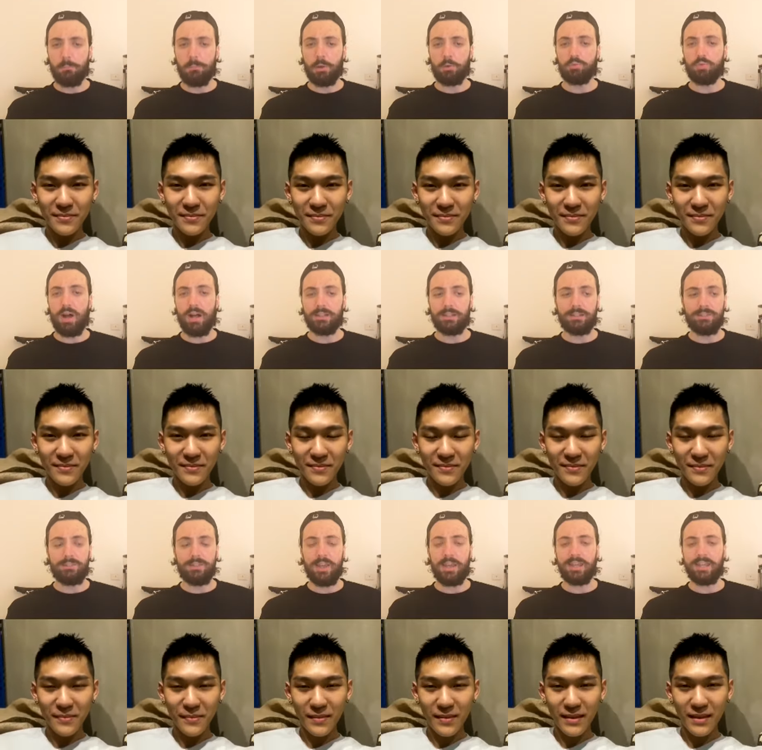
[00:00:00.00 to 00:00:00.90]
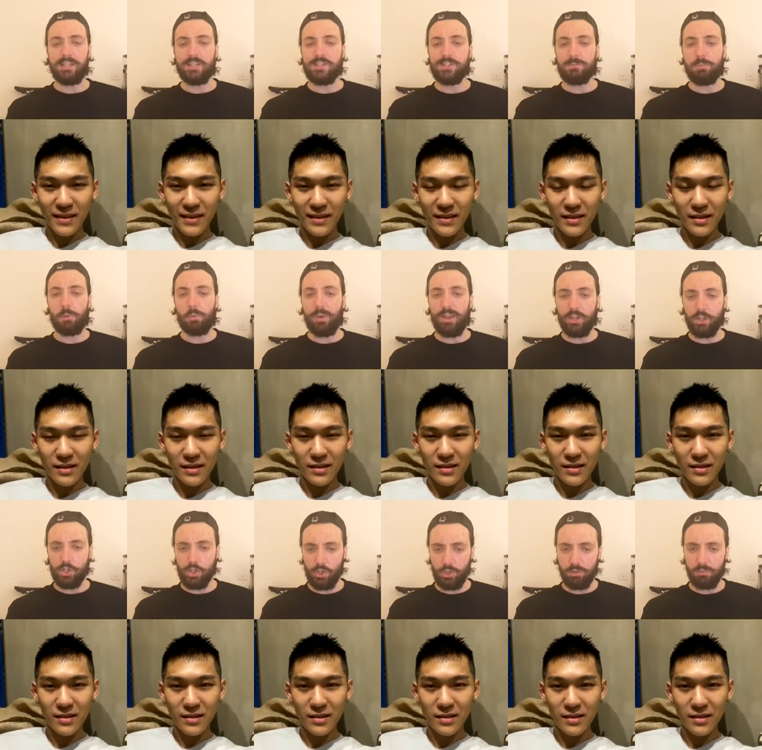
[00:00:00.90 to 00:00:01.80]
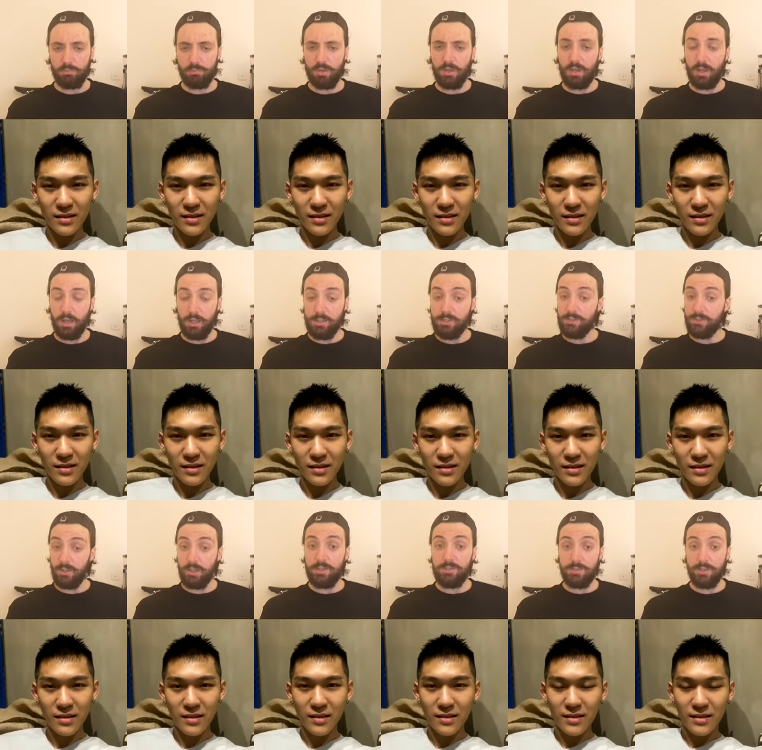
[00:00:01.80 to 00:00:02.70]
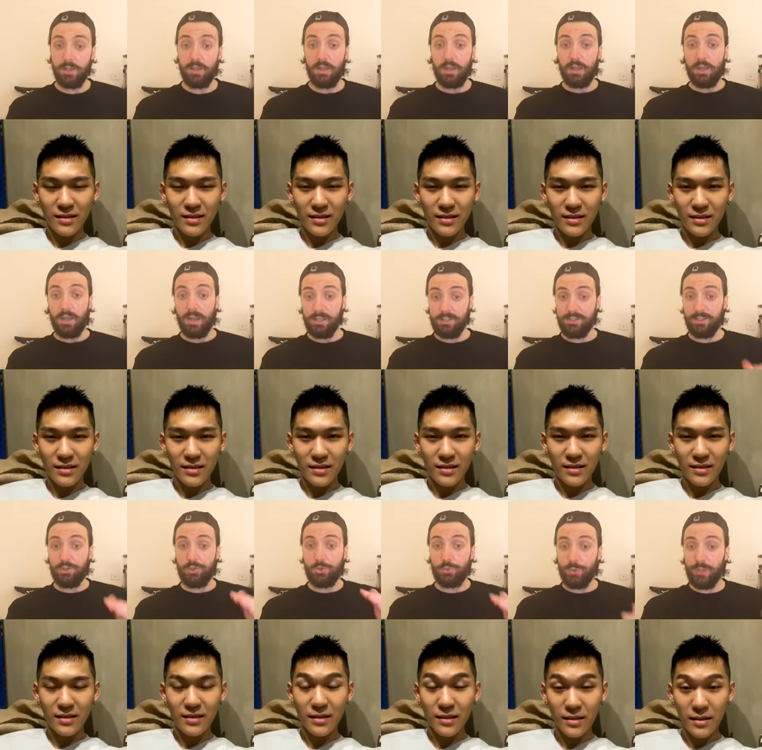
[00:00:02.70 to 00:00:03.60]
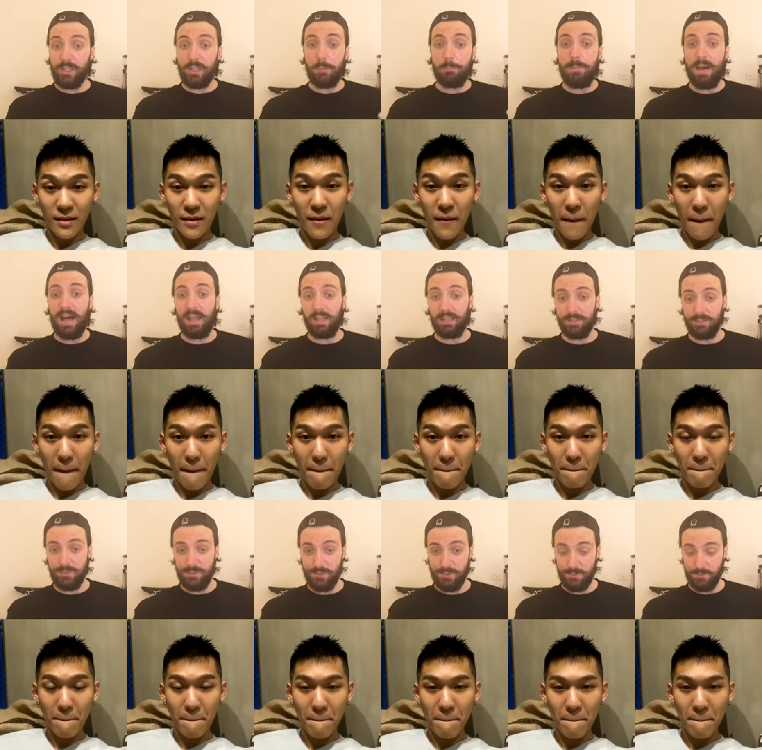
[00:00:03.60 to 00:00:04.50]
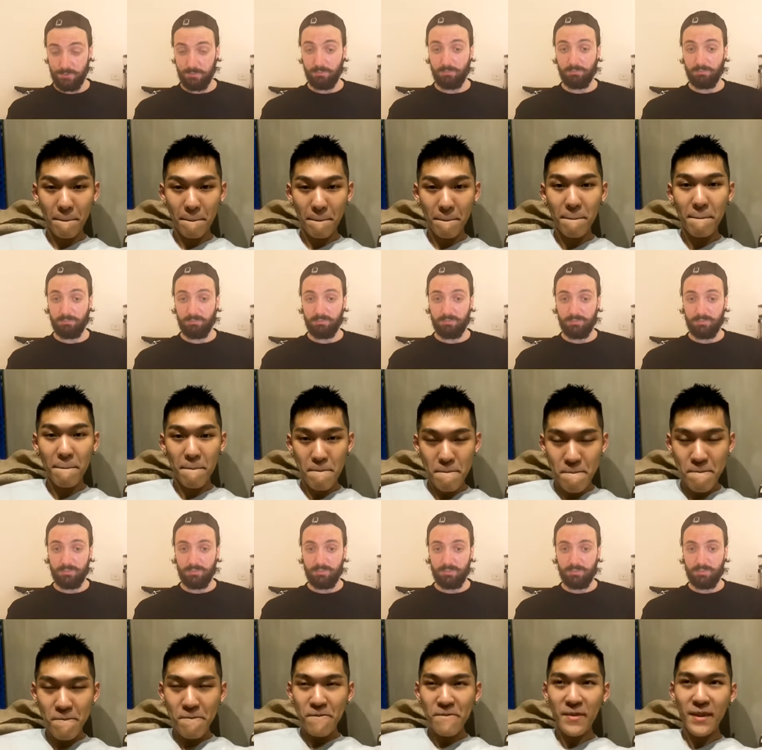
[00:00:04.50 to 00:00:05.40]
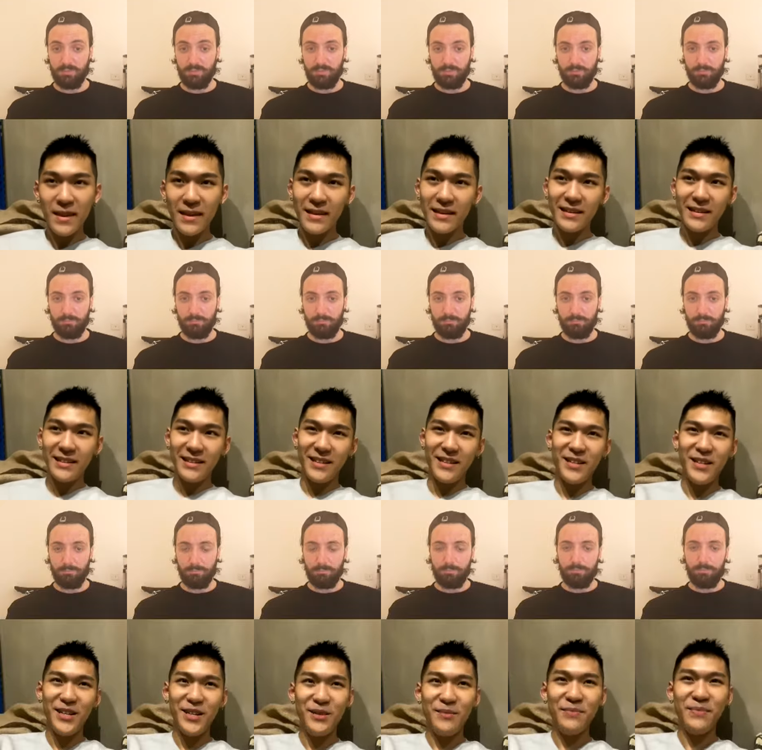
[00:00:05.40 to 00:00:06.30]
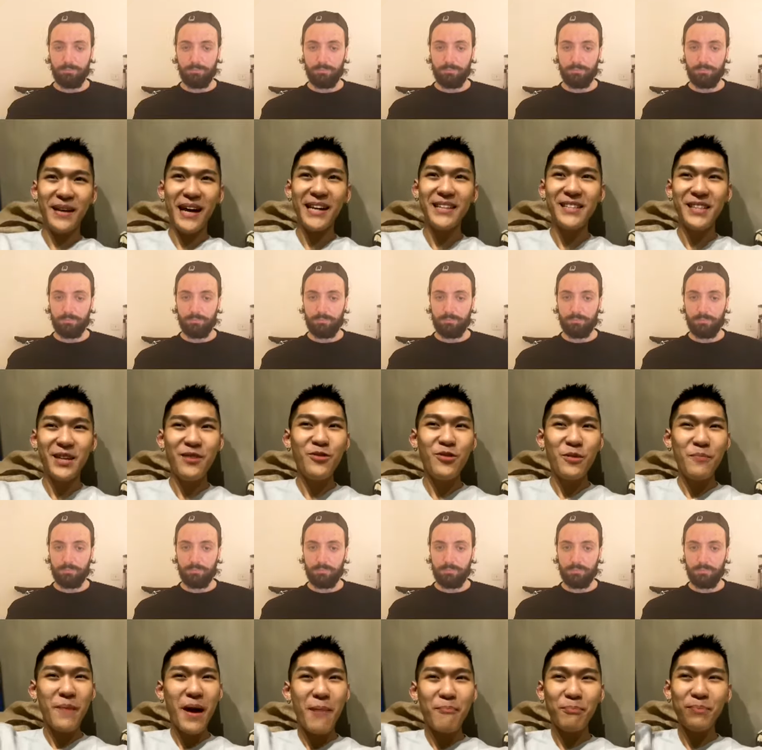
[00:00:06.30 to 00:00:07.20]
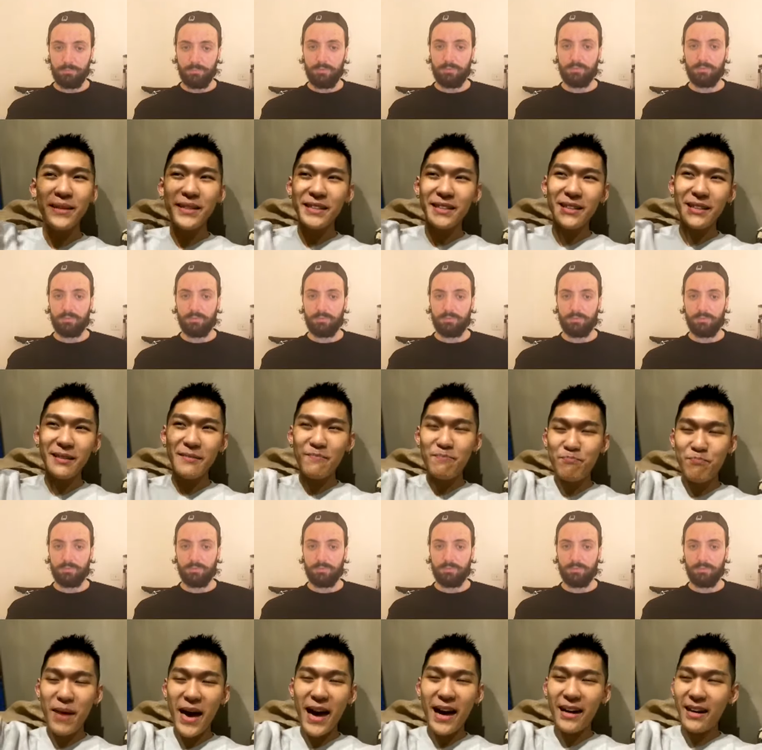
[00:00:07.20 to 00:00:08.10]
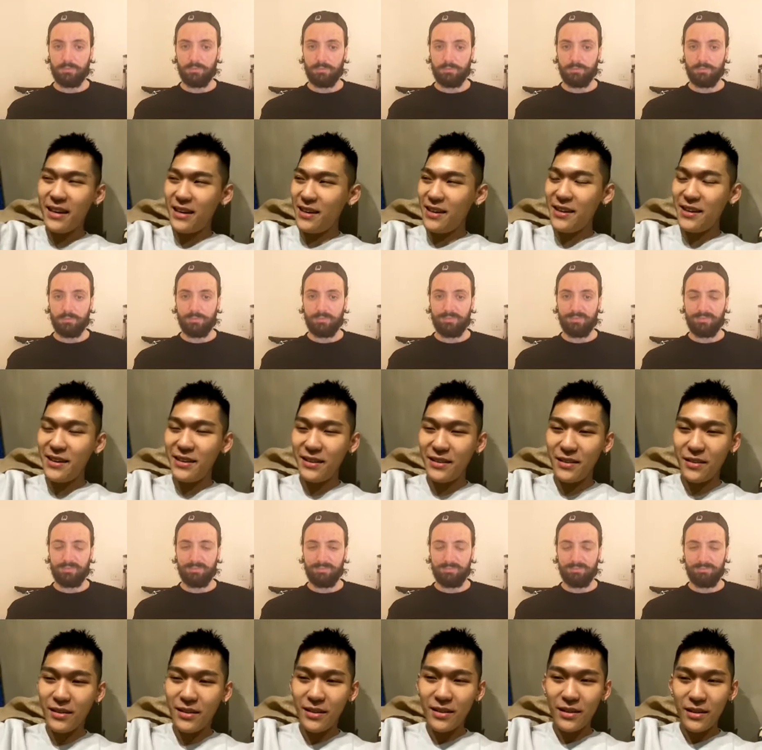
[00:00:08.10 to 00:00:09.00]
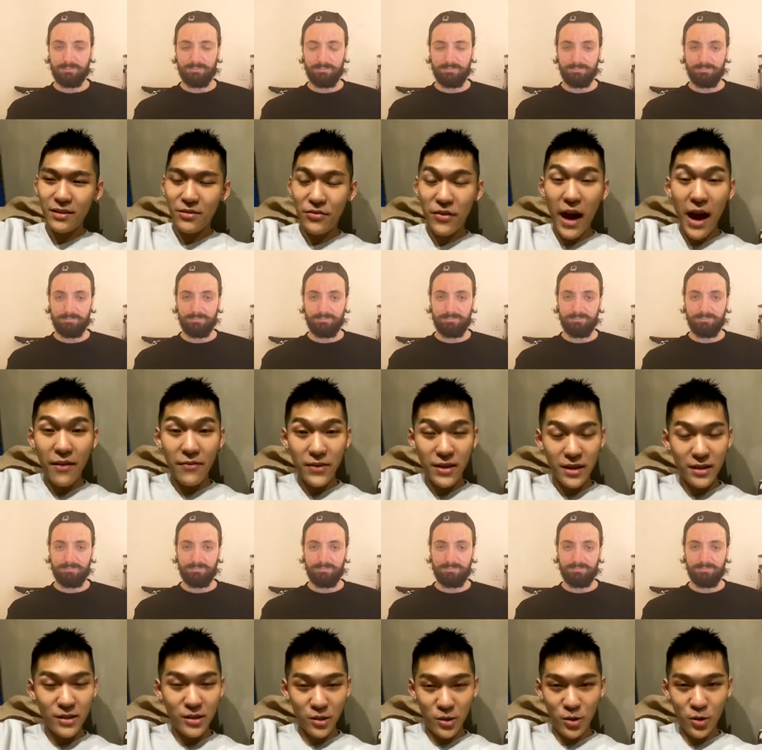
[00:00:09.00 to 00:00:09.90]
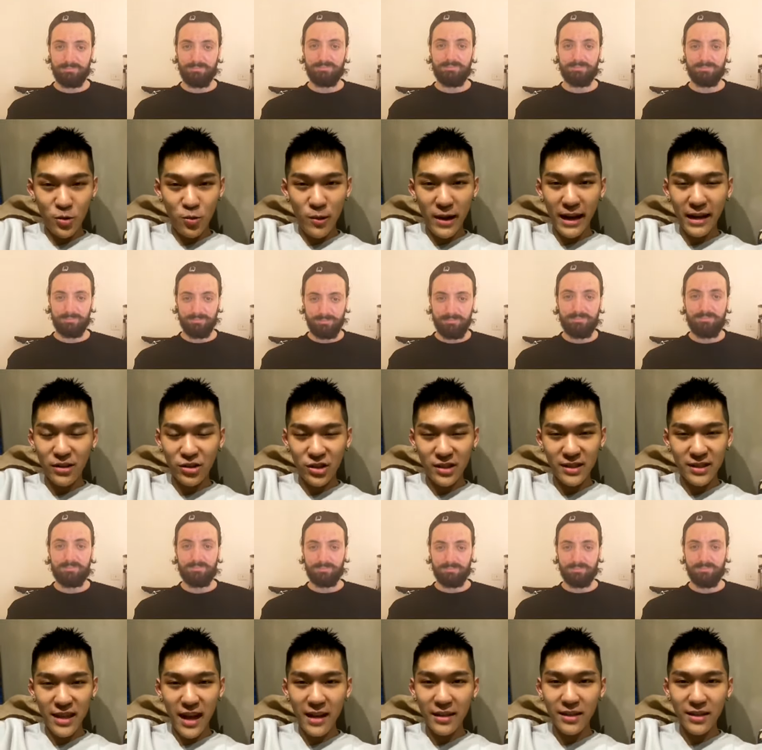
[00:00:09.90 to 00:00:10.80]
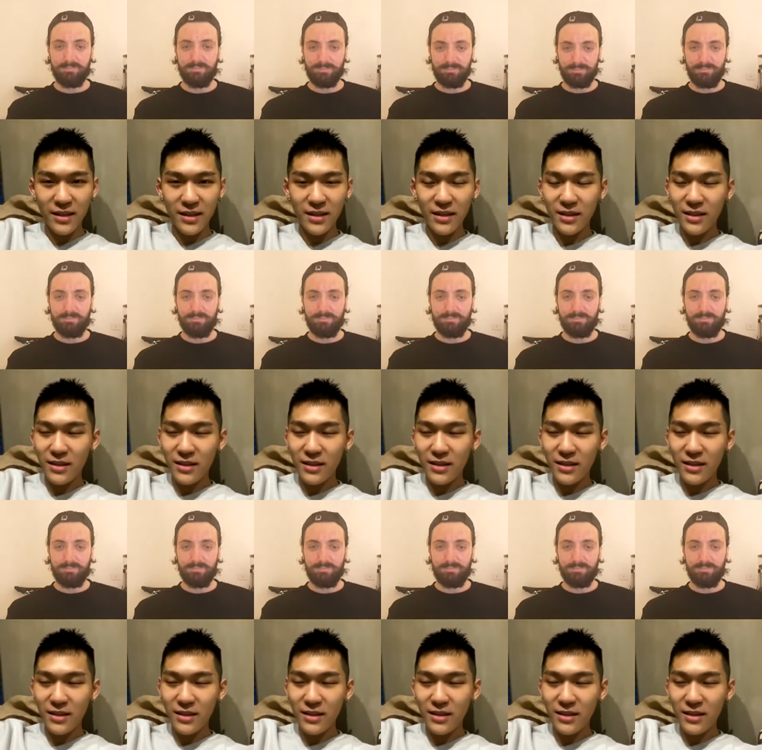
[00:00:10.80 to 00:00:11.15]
Speaker 1: but rather take inspiration? It's, it's, a, it's a tricky balance
Speaker 2: um, I still remember back in five years ago when I just started